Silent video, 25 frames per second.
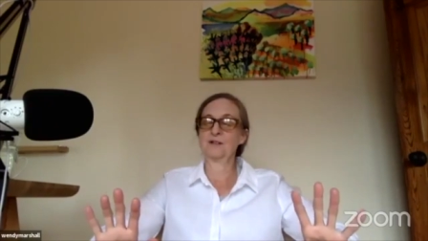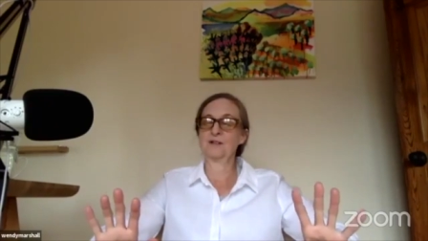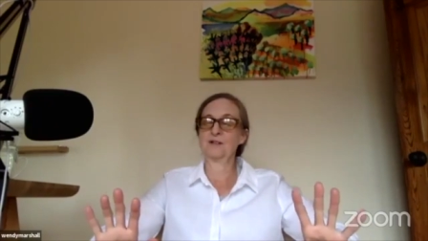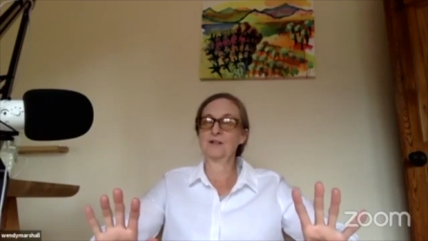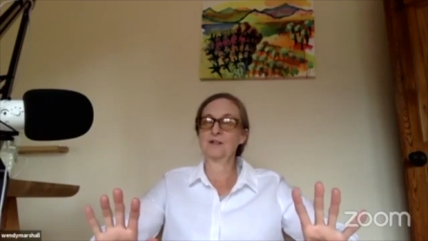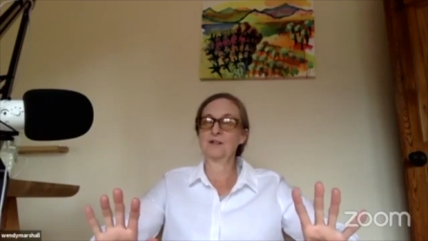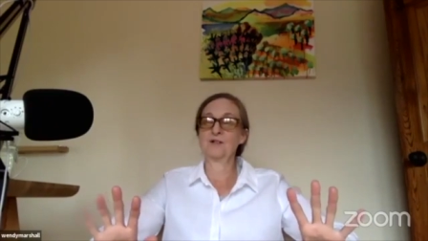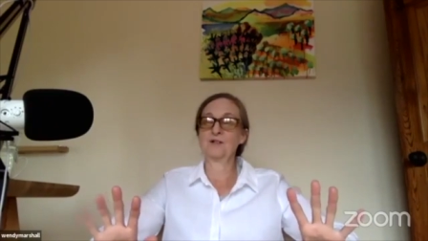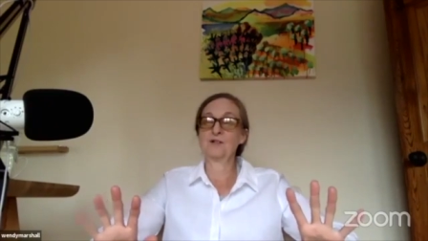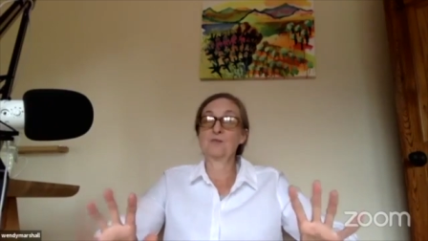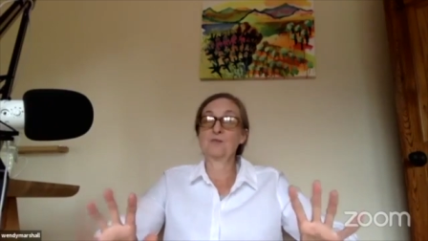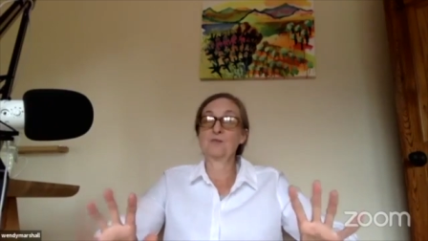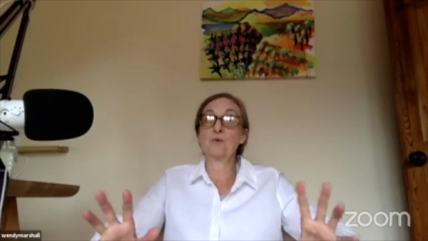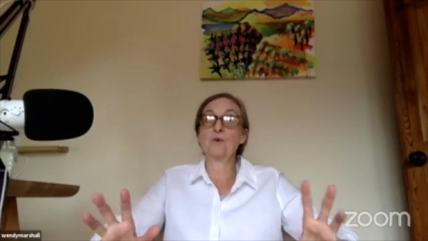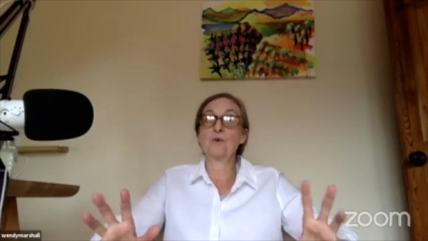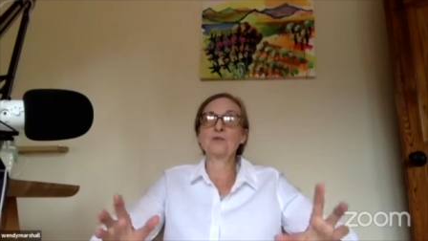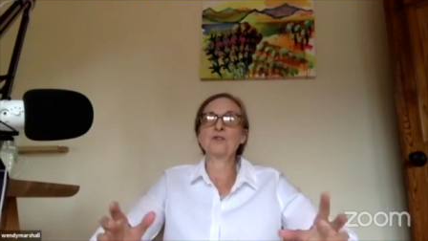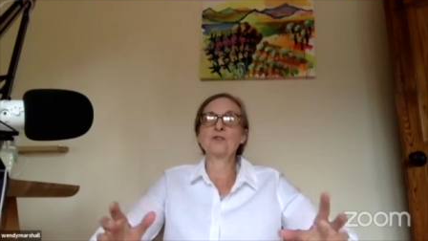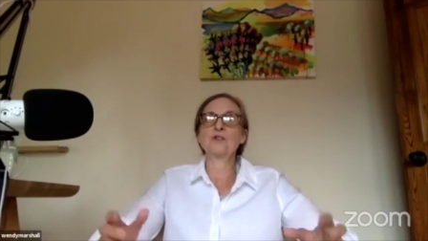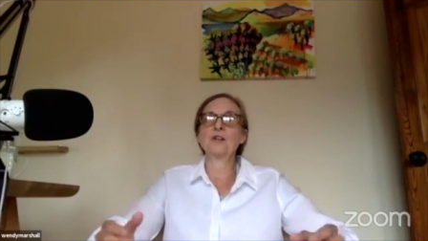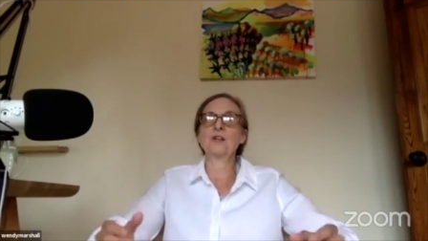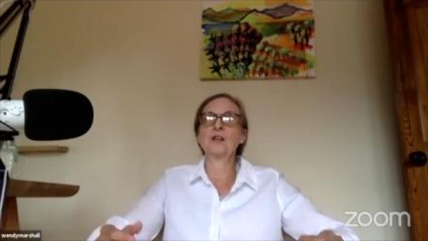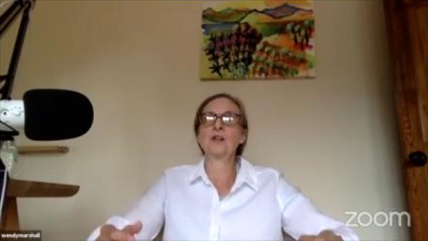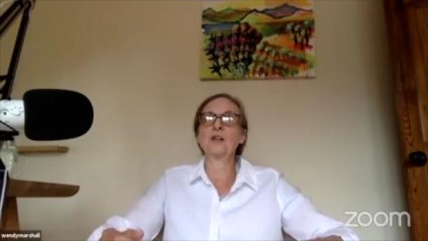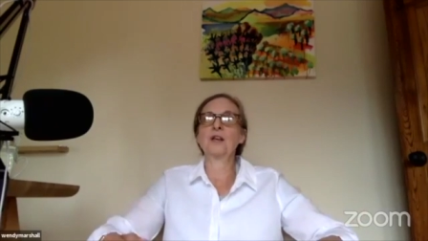You're just
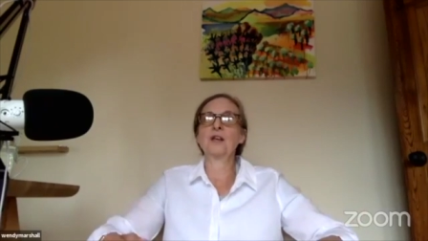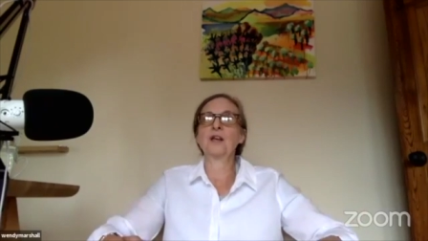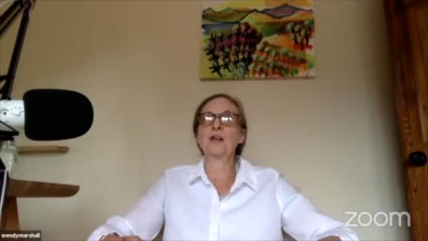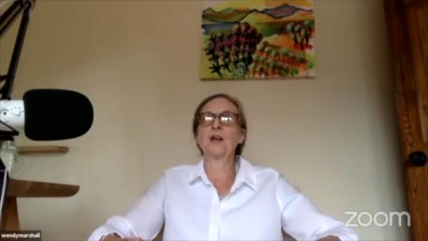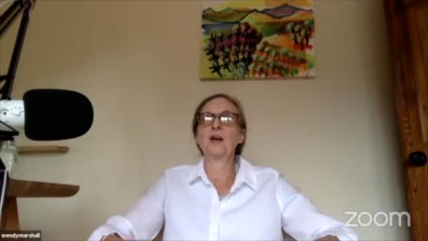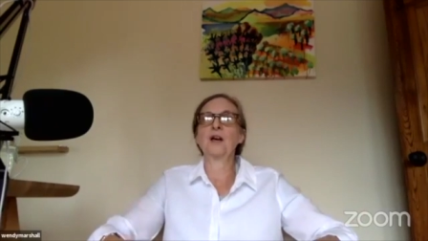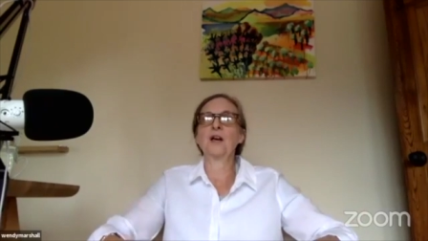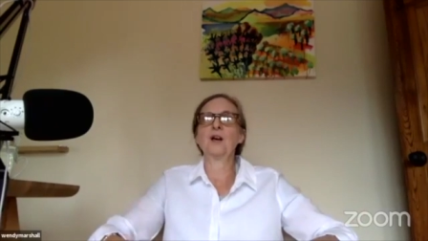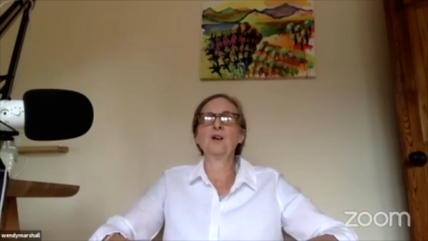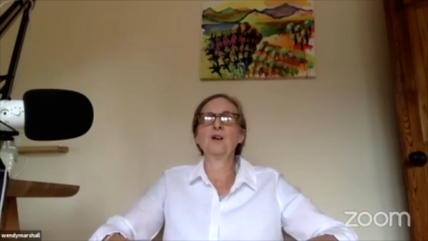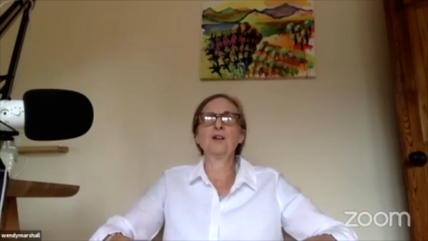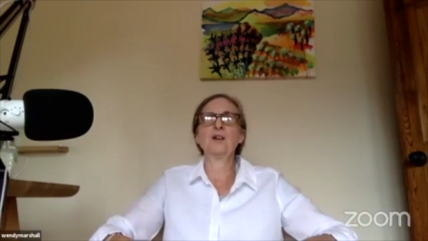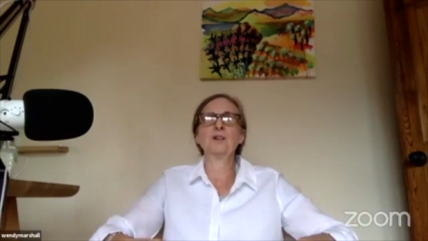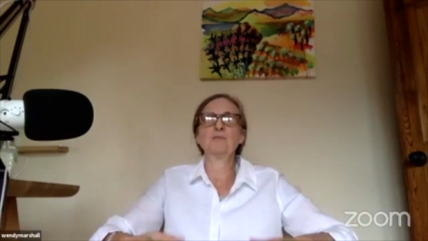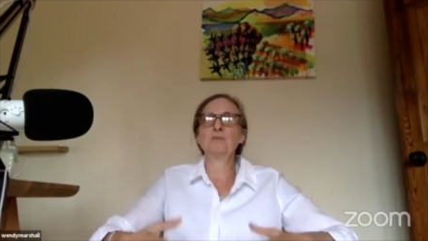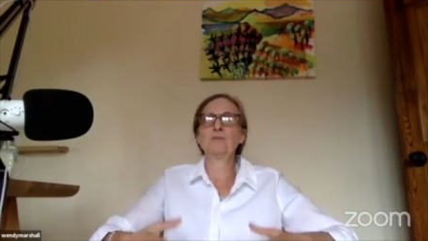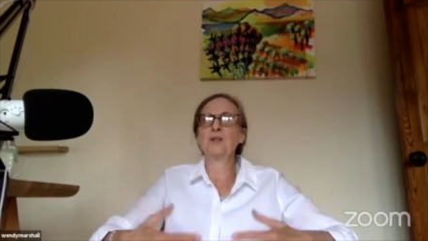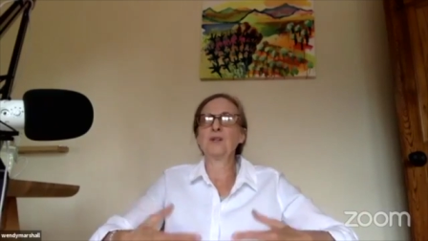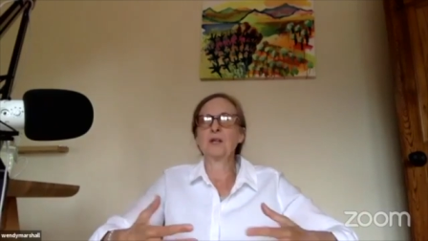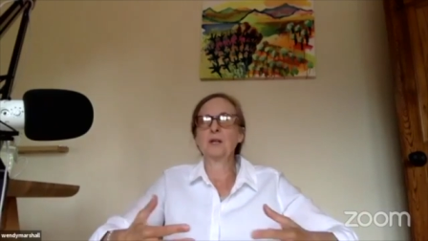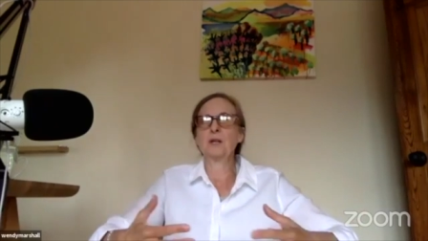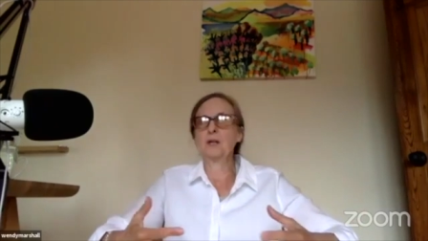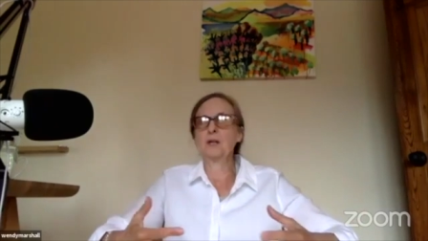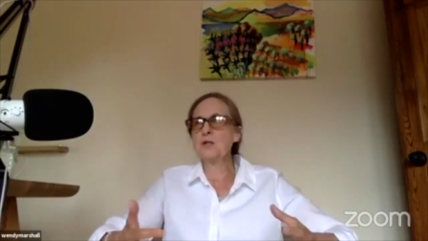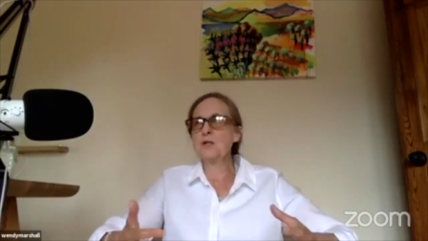watching and
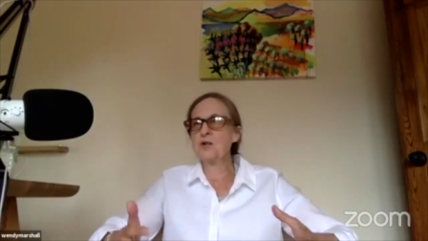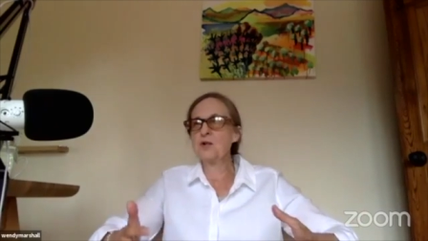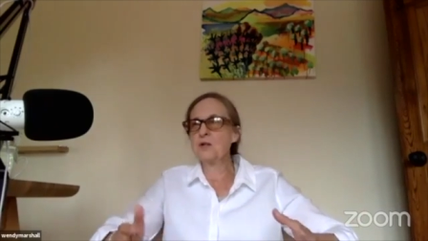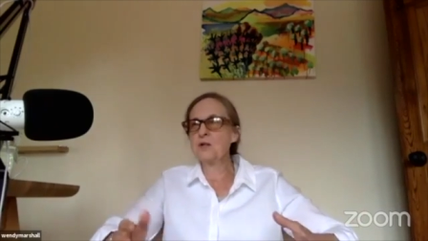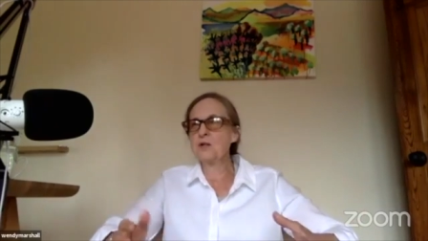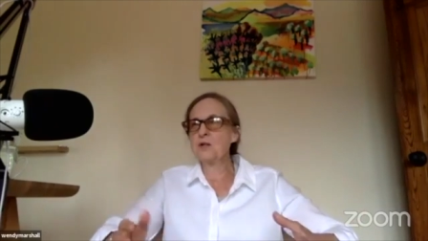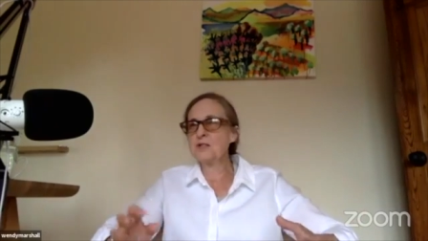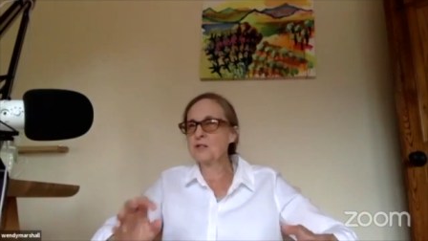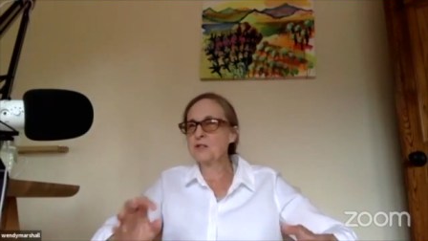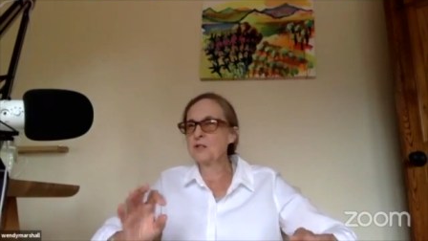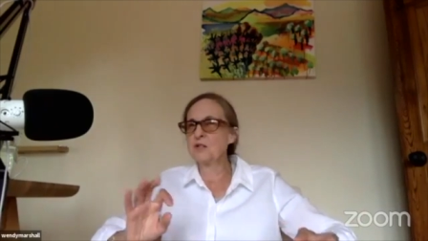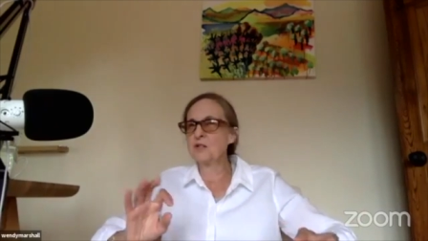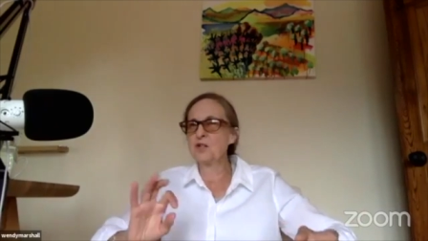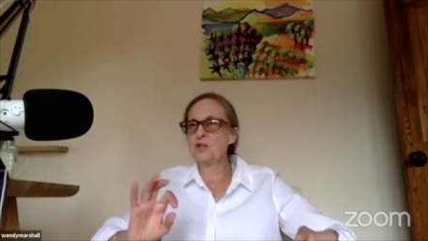being interested